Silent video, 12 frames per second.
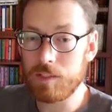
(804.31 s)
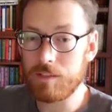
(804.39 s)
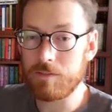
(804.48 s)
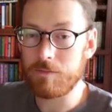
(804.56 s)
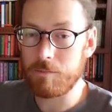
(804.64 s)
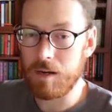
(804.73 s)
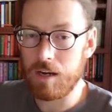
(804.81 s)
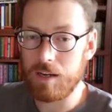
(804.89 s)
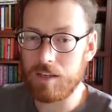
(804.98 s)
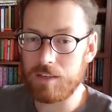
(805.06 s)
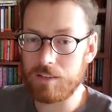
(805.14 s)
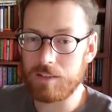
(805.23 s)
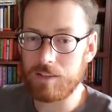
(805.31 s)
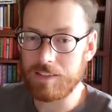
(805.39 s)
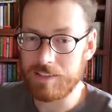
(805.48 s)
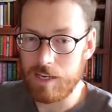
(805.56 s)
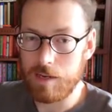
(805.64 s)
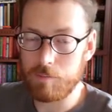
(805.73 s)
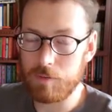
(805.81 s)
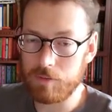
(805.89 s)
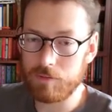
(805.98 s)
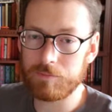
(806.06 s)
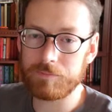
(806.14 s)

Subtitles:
of my example,